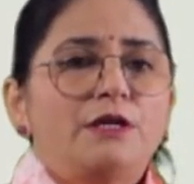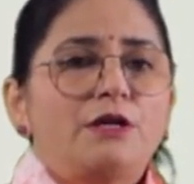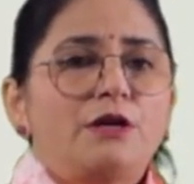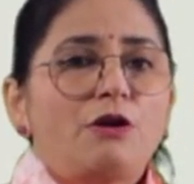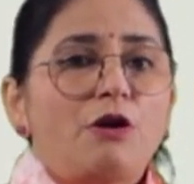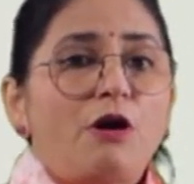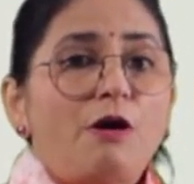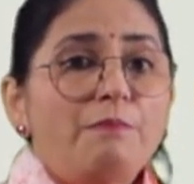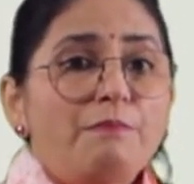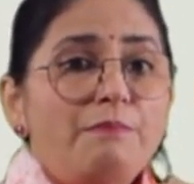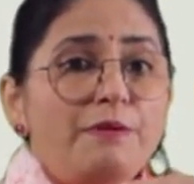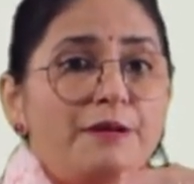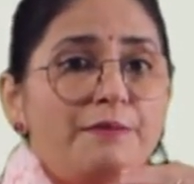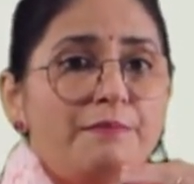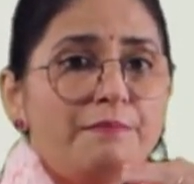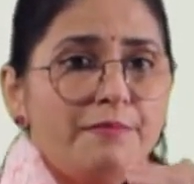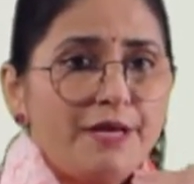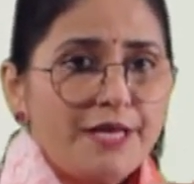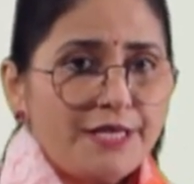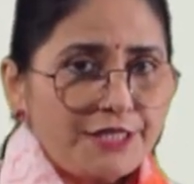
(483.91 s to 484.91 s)

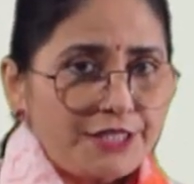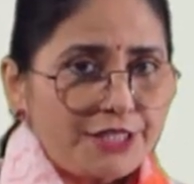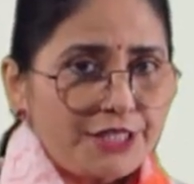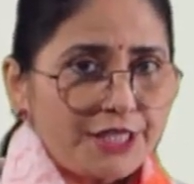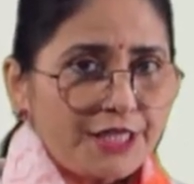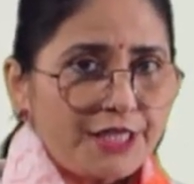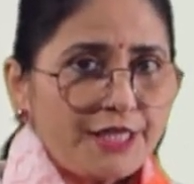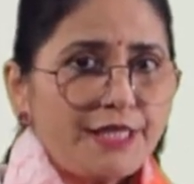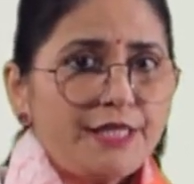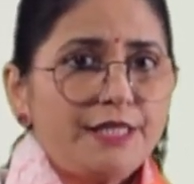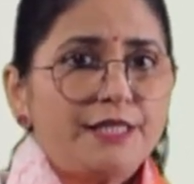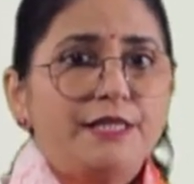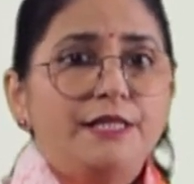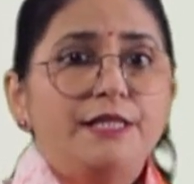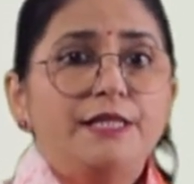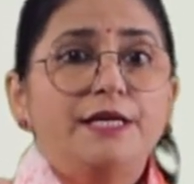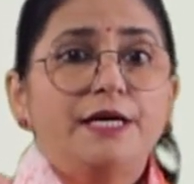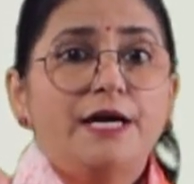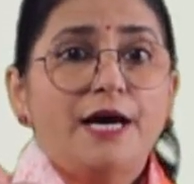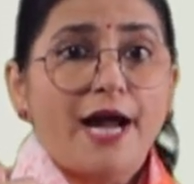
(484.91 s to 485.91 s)
Complementary,
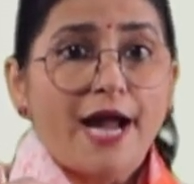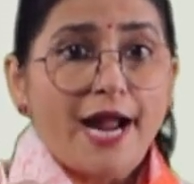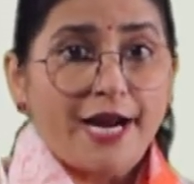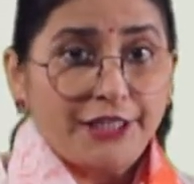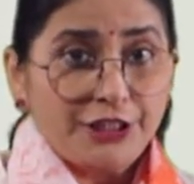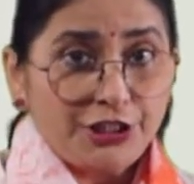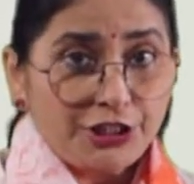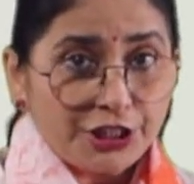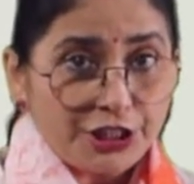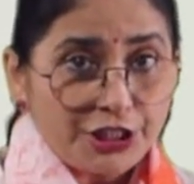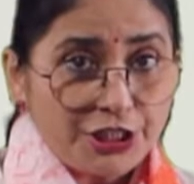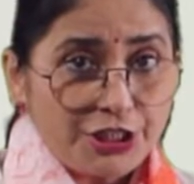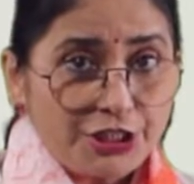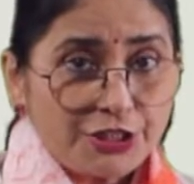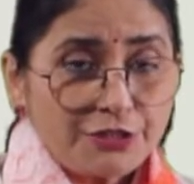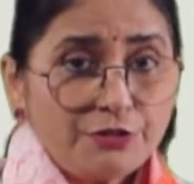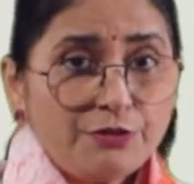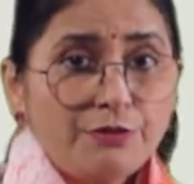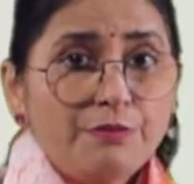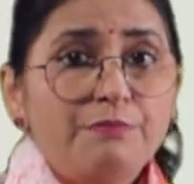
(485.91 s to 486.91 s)
the
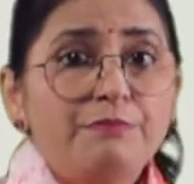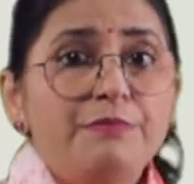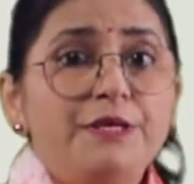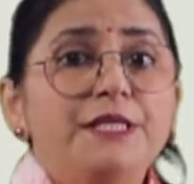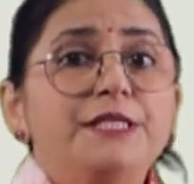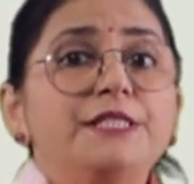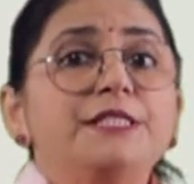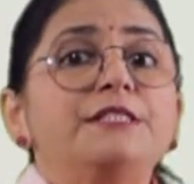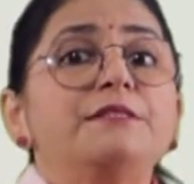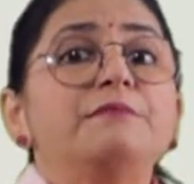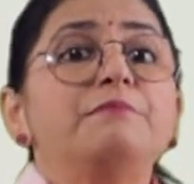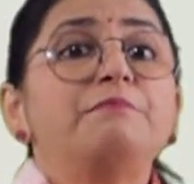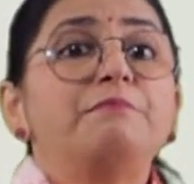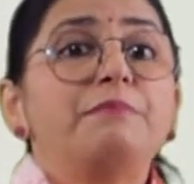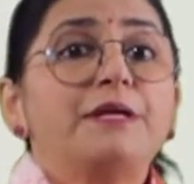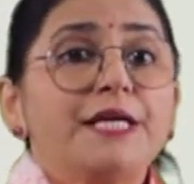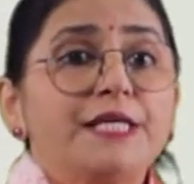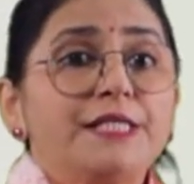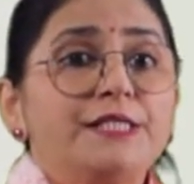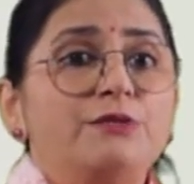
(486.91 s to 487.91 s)
adjective, means
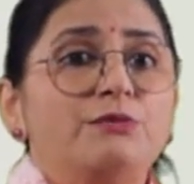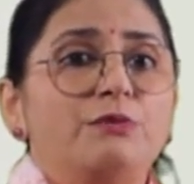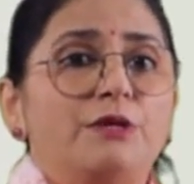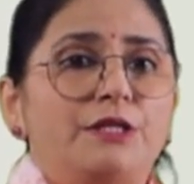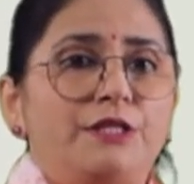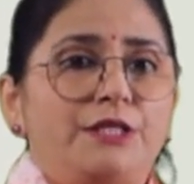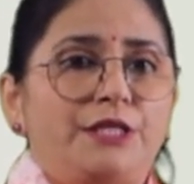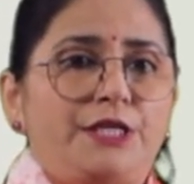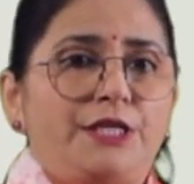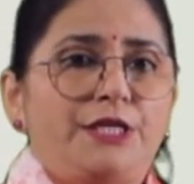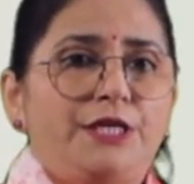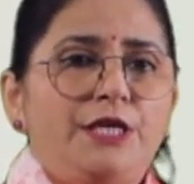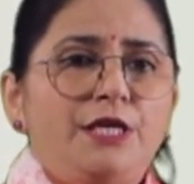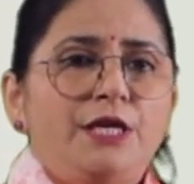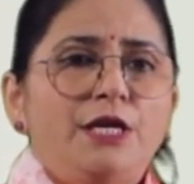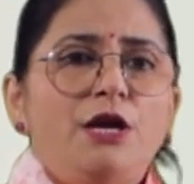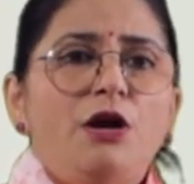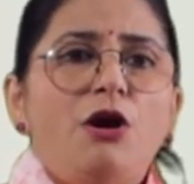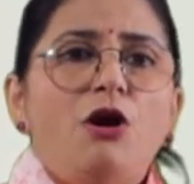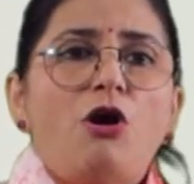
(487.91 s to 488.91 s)
praiseworthy
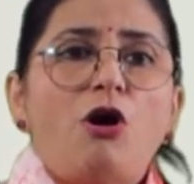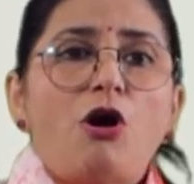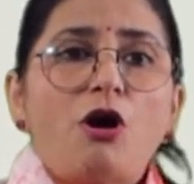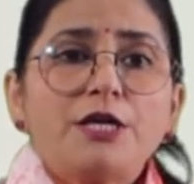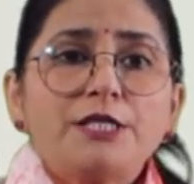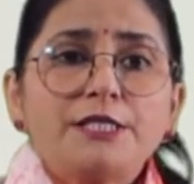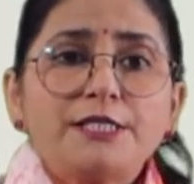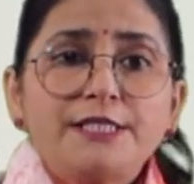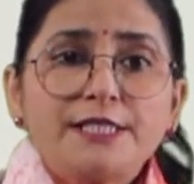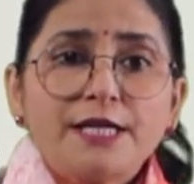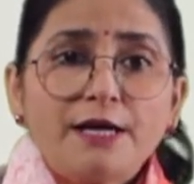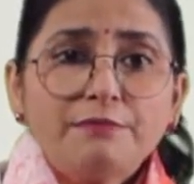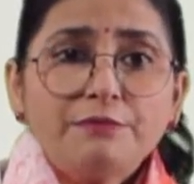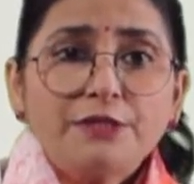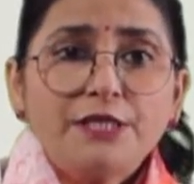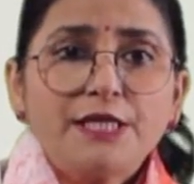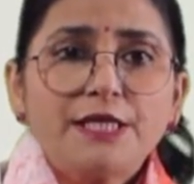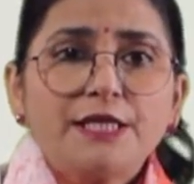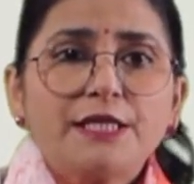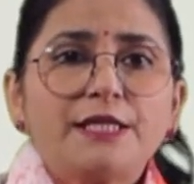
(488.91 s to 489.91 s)
or
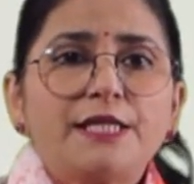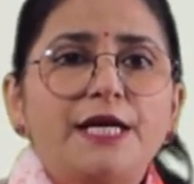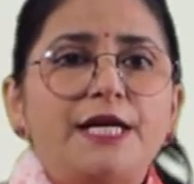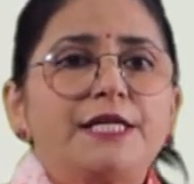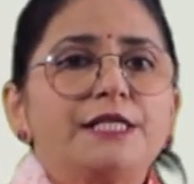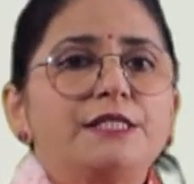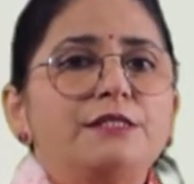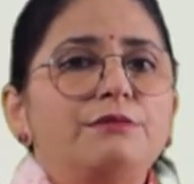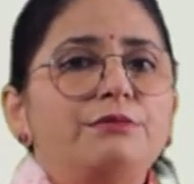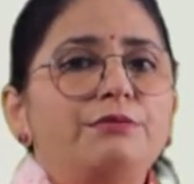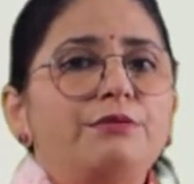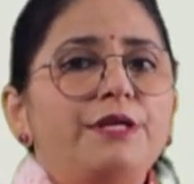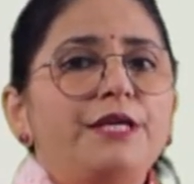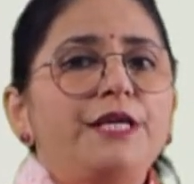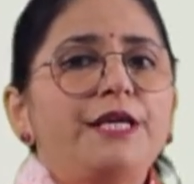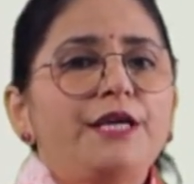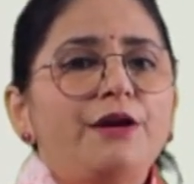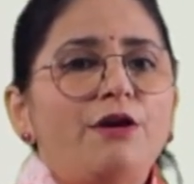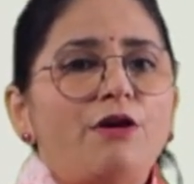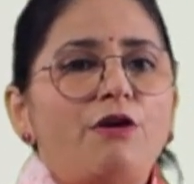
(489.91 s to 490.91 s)
something that is
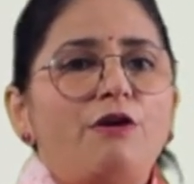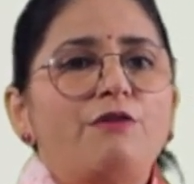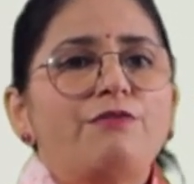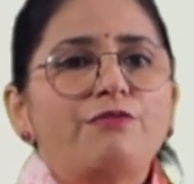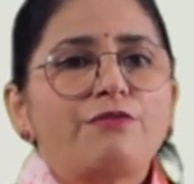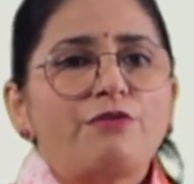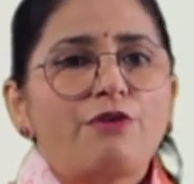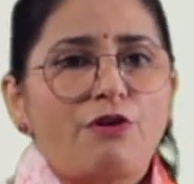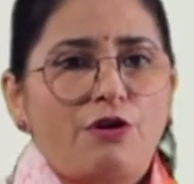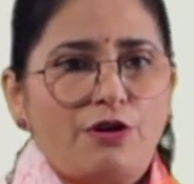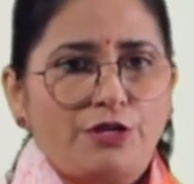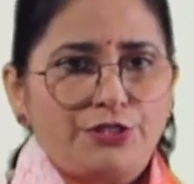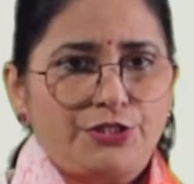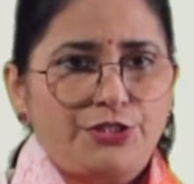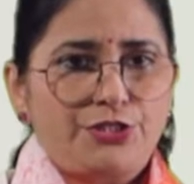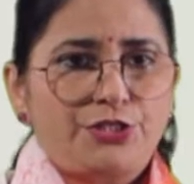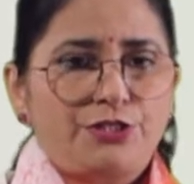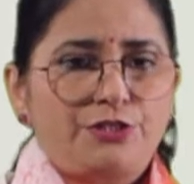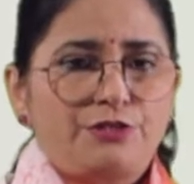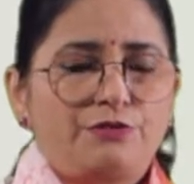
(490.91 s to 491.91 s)
free of
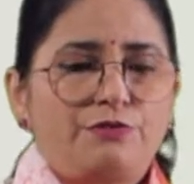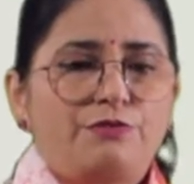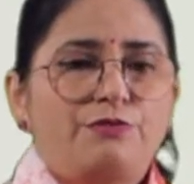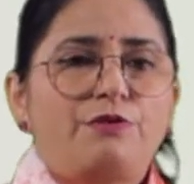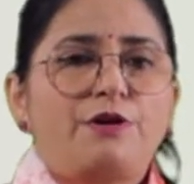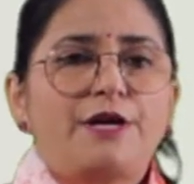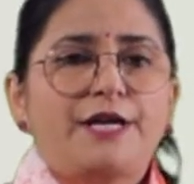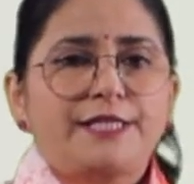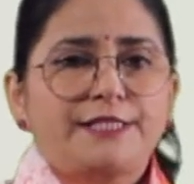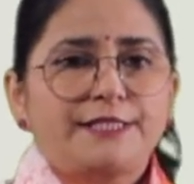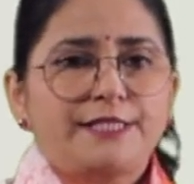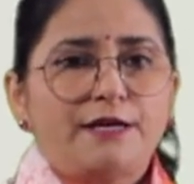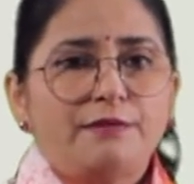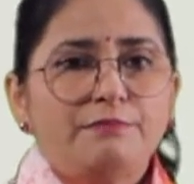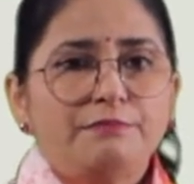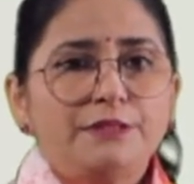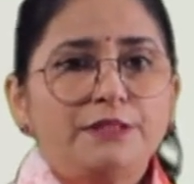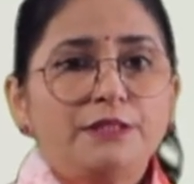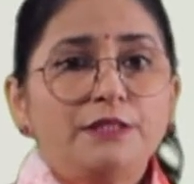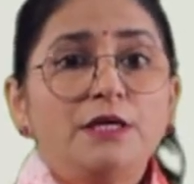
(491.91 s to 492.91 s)
cost. For
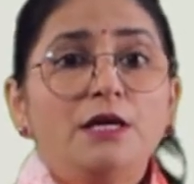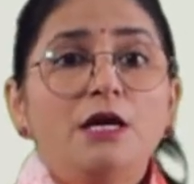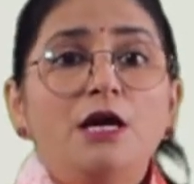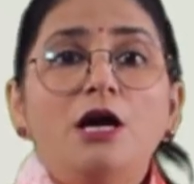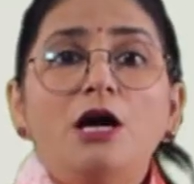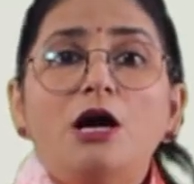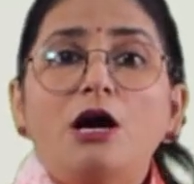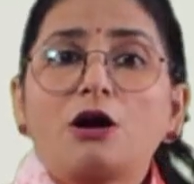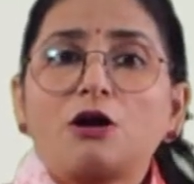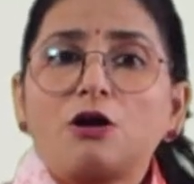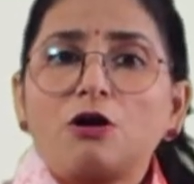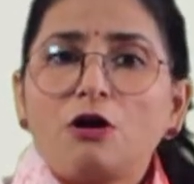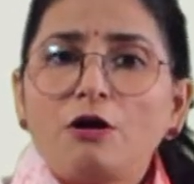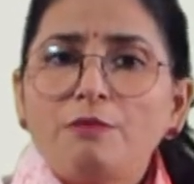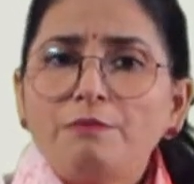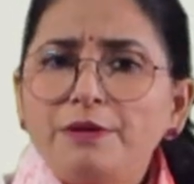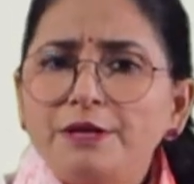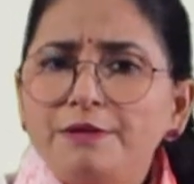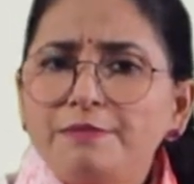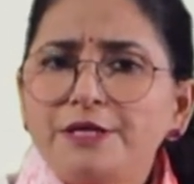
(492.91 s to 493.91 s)
example, a
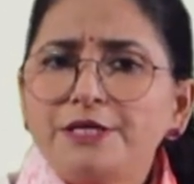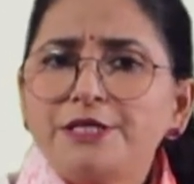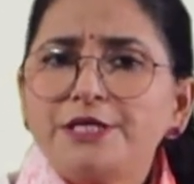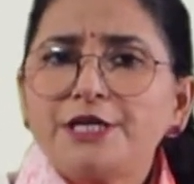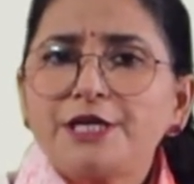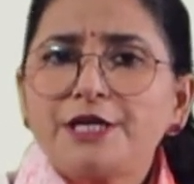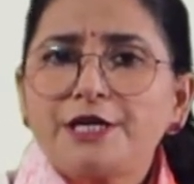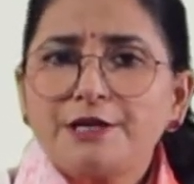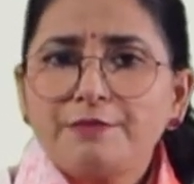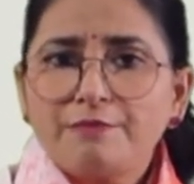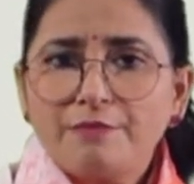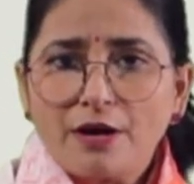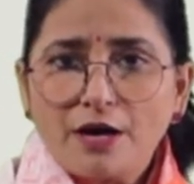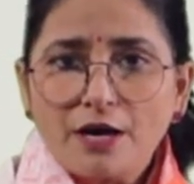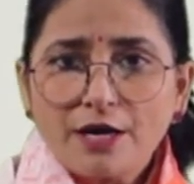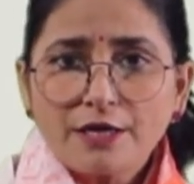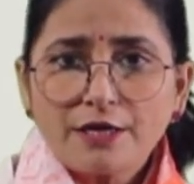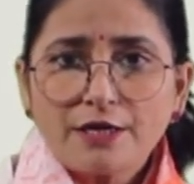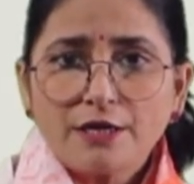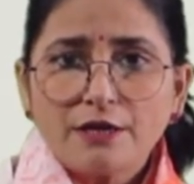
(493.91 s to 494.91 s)
complimentary
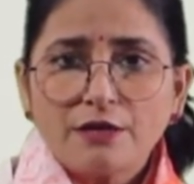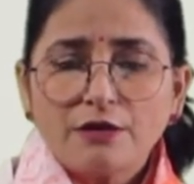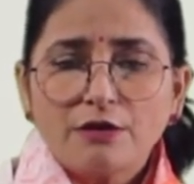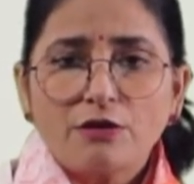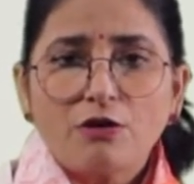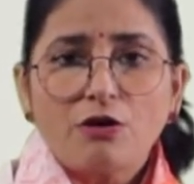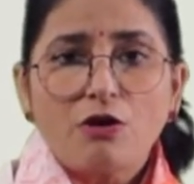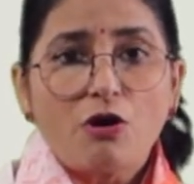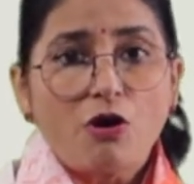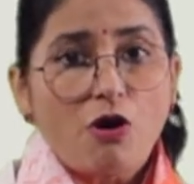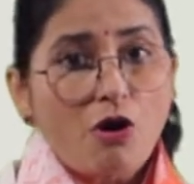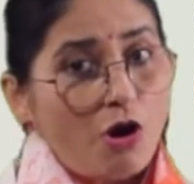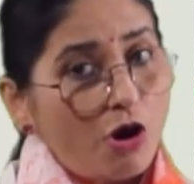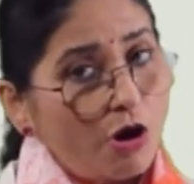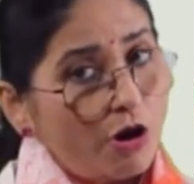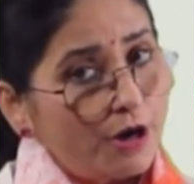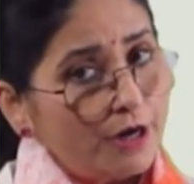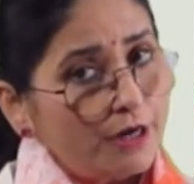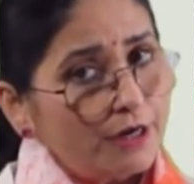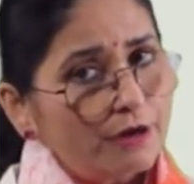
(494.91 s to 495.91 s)
remark
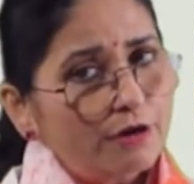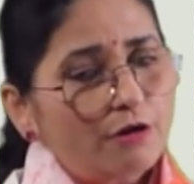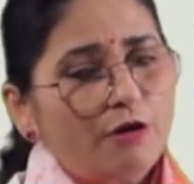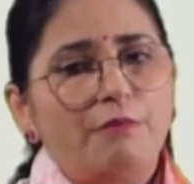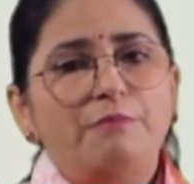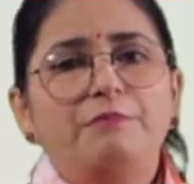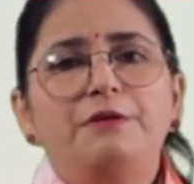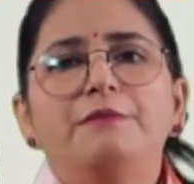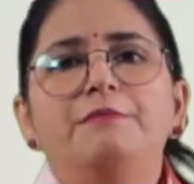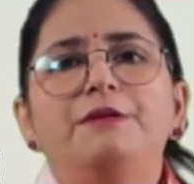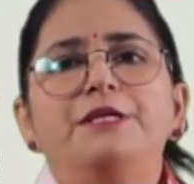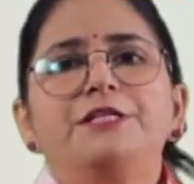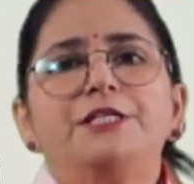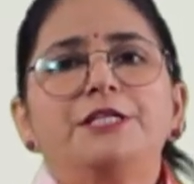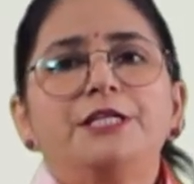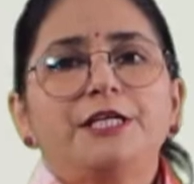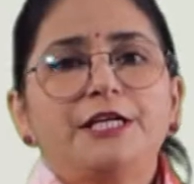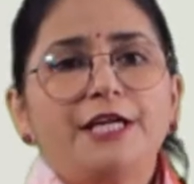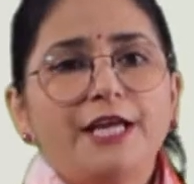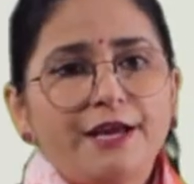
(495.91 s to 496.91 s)
or
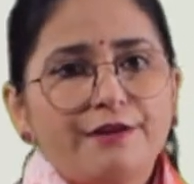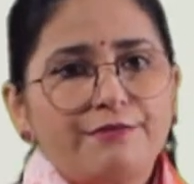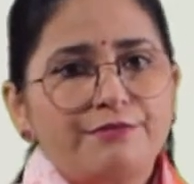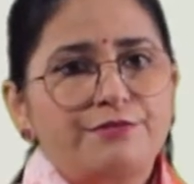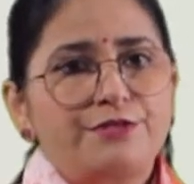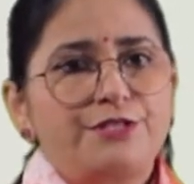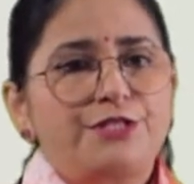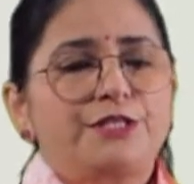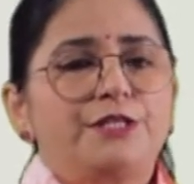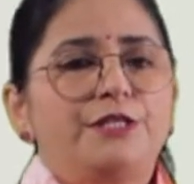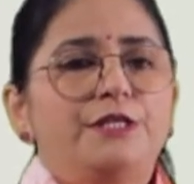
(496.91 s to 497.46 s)
complimentary gift.